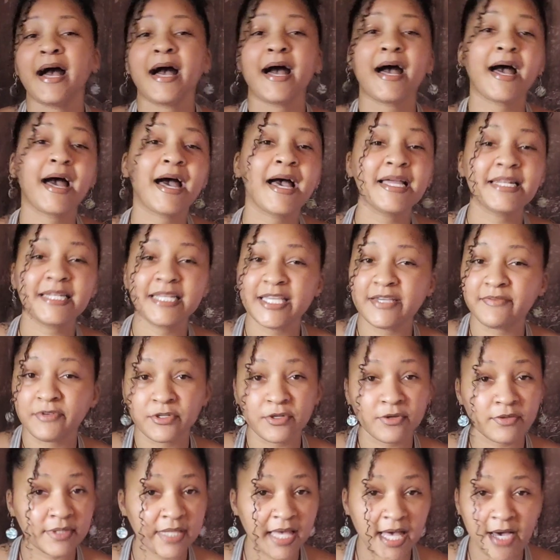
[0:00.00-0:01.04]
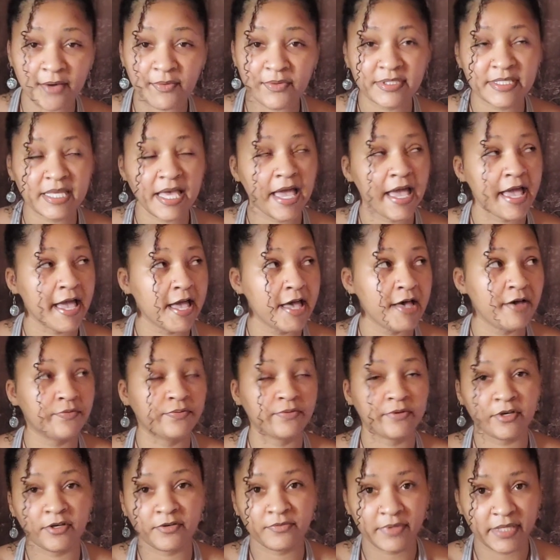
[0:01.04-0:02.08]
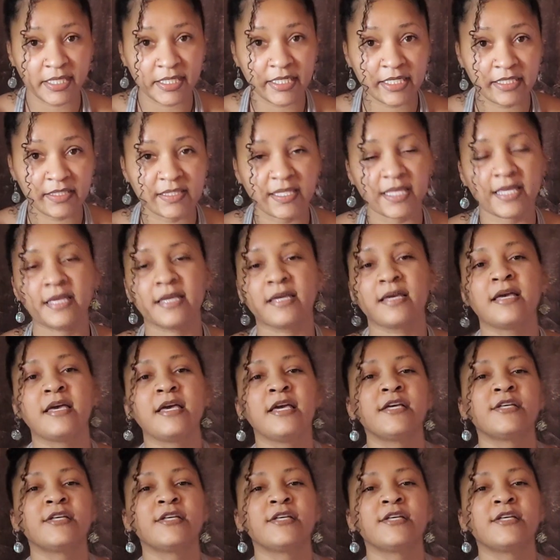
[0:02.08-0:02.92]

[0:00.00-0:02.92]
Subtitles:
I didn't even know that I was half of anything.